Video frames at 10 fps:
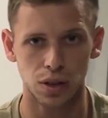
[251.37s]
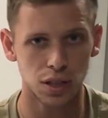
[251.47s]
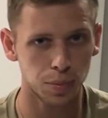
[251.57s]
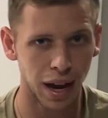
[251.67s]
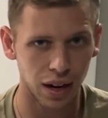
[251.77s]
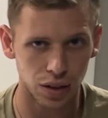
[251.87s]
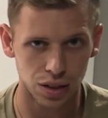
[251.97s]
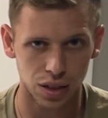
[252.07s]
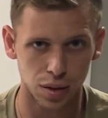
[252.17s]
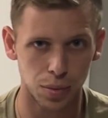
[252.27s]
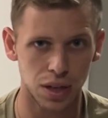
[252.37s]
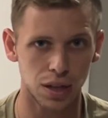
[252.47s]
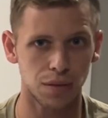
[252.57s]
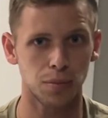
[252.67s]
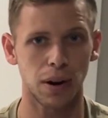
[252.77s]
this paddle is gonna
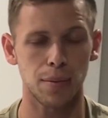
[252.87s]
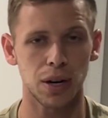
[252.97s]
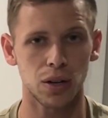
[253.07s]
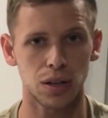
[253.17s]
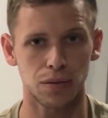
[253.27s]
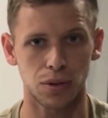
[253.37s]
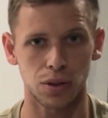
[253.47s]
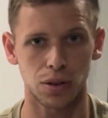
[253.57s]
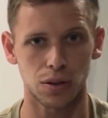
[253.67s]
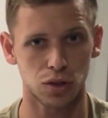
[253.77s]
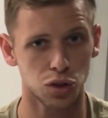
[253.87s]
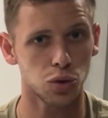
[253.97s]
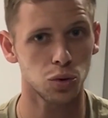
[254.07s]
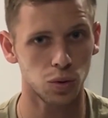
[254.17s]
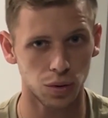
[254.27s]
be primarily for
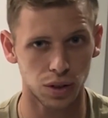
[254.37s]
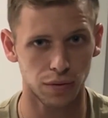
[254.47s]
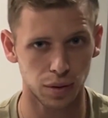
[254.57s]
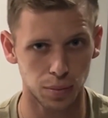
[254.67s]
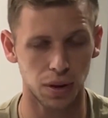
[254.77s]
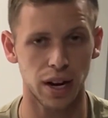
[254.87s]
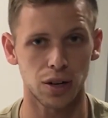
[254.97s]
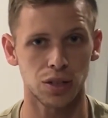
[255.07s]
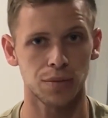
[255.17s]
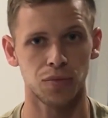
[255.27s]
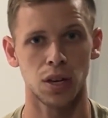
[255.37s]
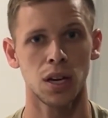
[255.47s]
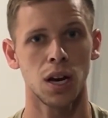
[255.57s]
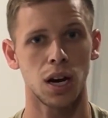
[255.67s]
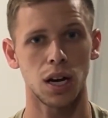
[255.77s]
2 different players.
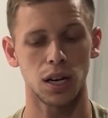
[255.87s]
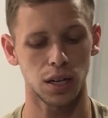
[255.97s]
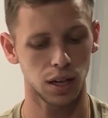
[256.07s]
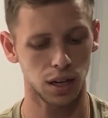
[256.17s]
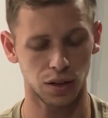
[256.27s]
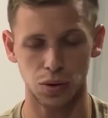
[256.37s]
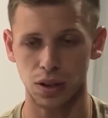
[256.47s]
It's